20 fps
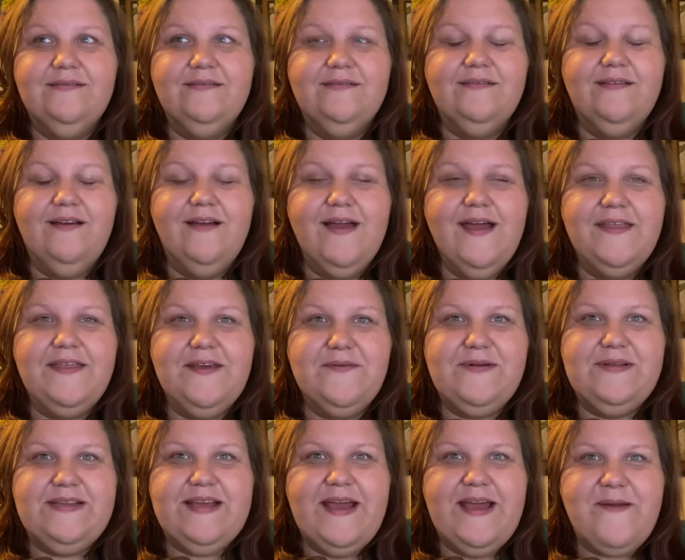I'll get there
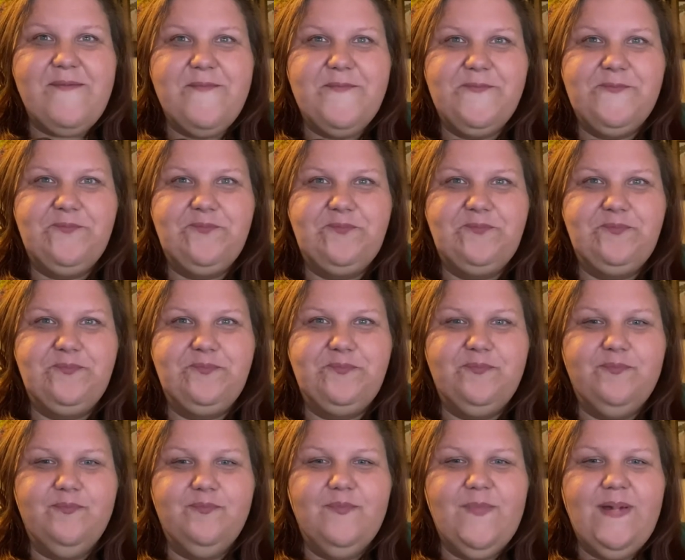one day.
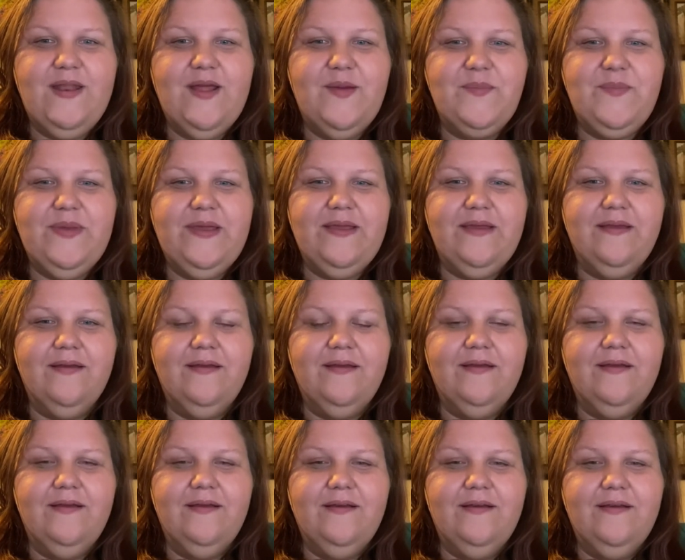Might not be
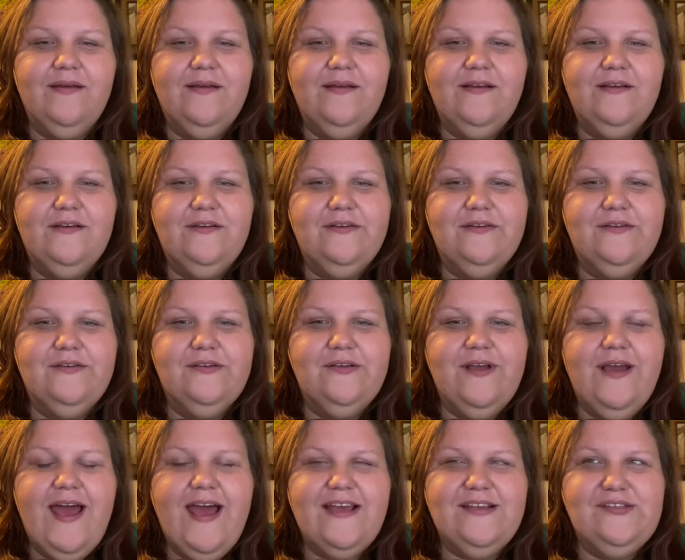
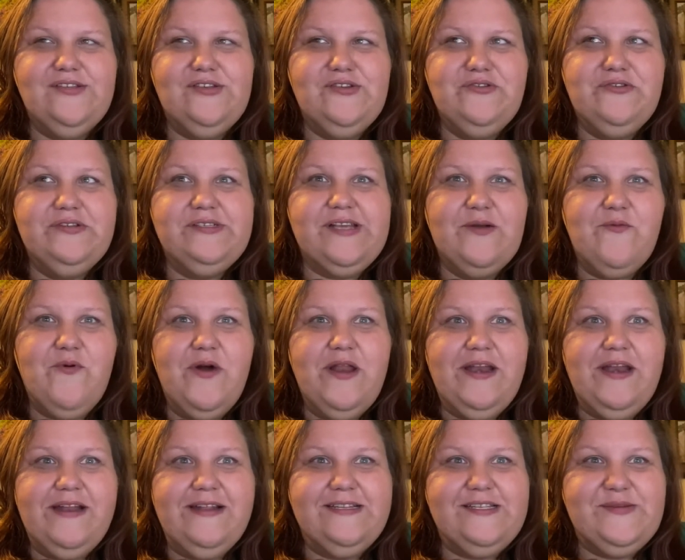as soon as I
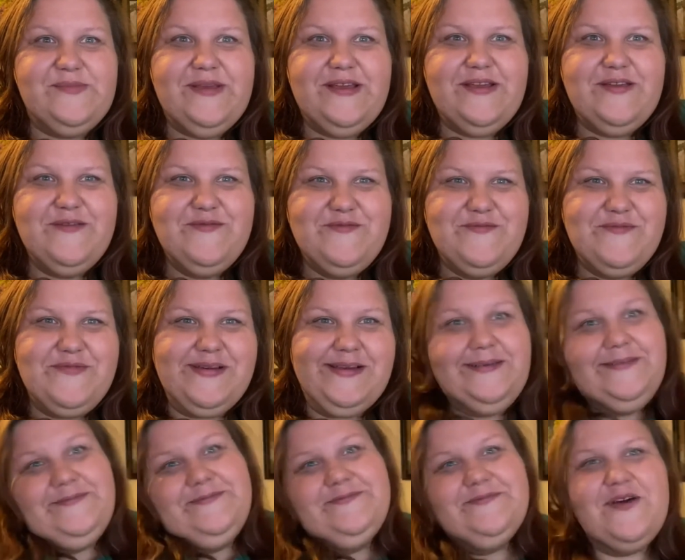wanted it to be, but
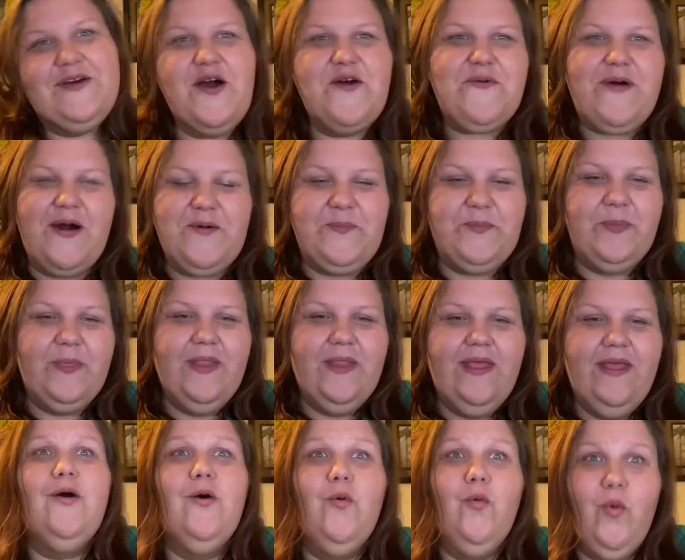oh well.
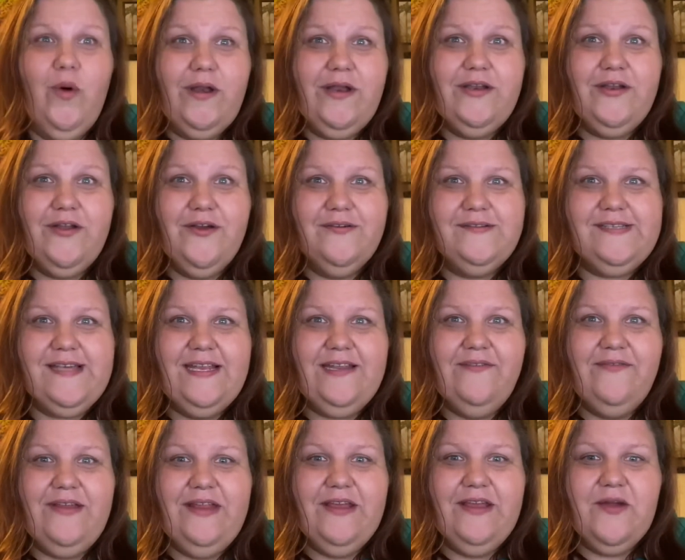What a note to end the
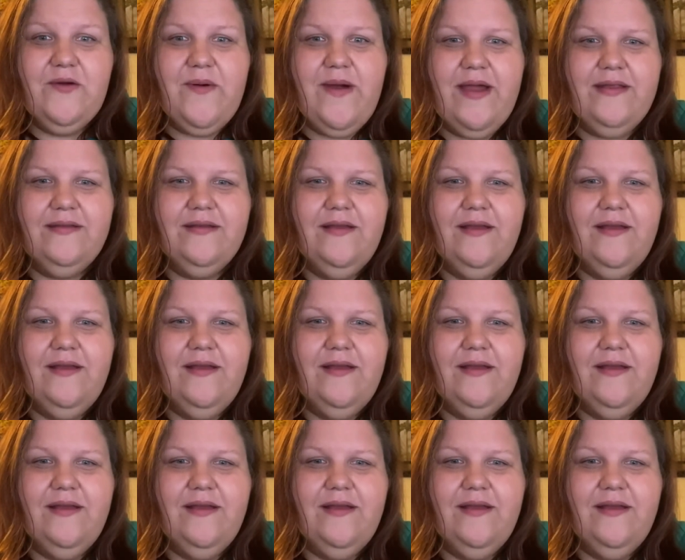video on.